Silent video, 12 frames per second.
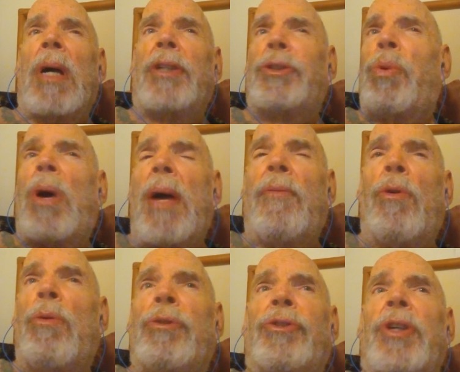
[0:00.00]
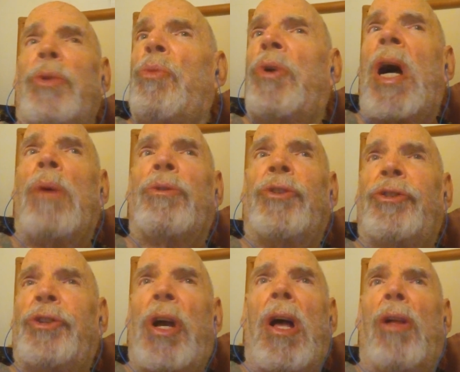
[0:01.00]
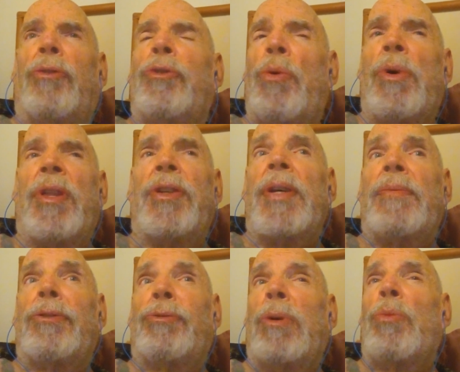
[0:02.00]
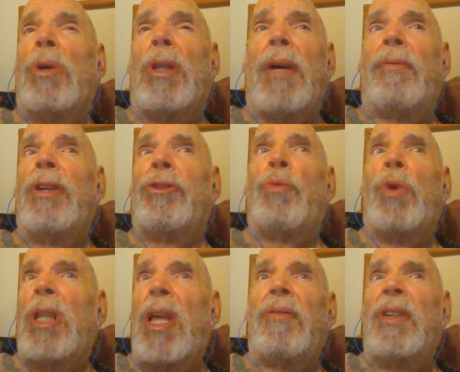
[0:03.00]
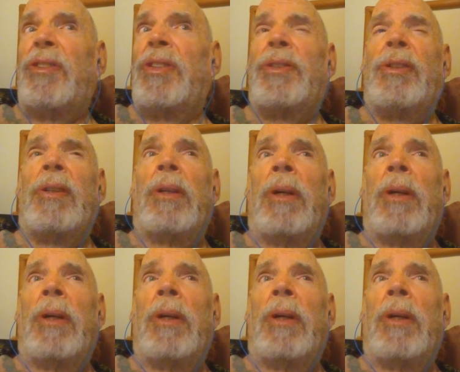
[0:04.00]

That's why I've always said when I was a child, knowing the difference between what love is and what love isn't